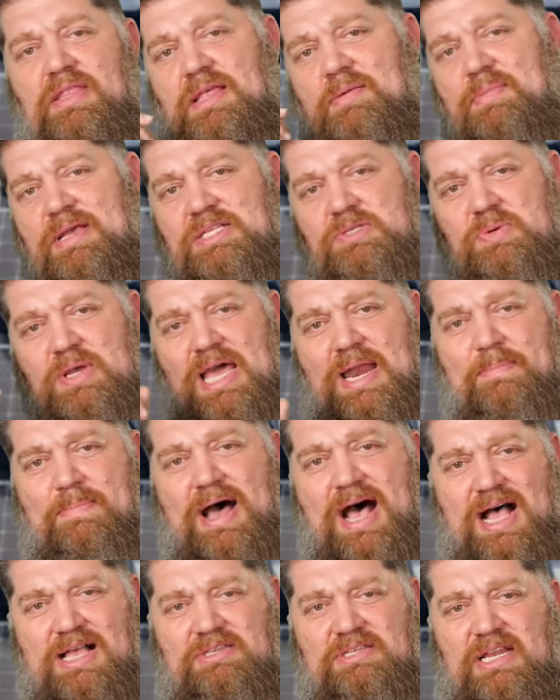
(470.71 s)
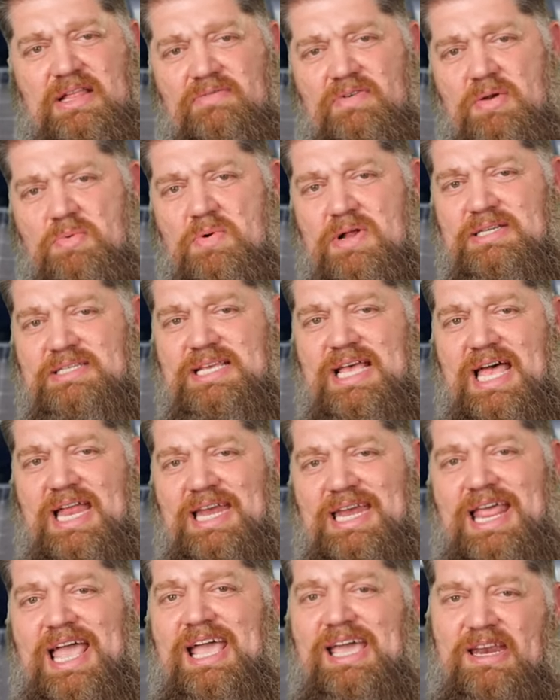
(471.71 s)
It means we got a positive on one
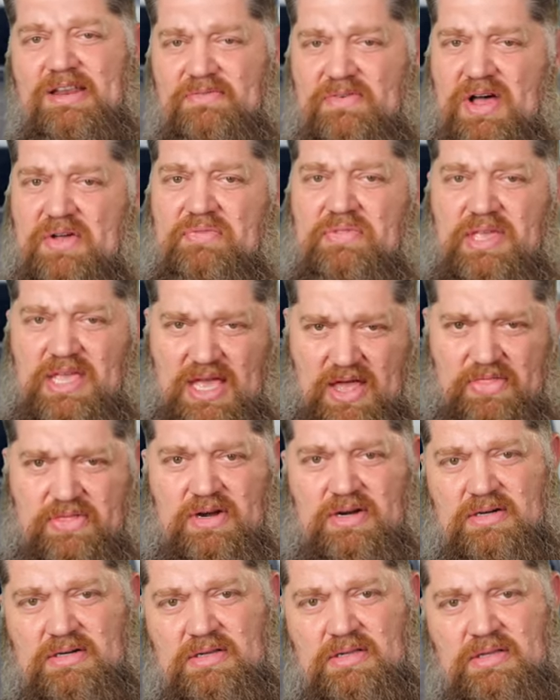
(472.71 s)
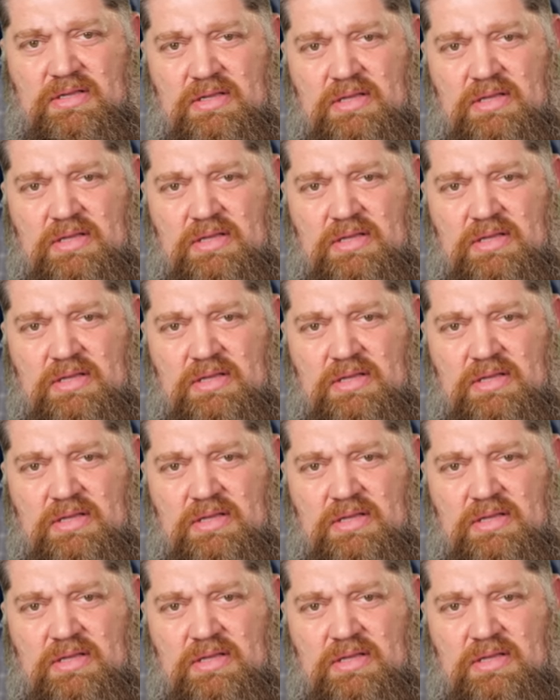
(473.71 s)
side, negative on the other.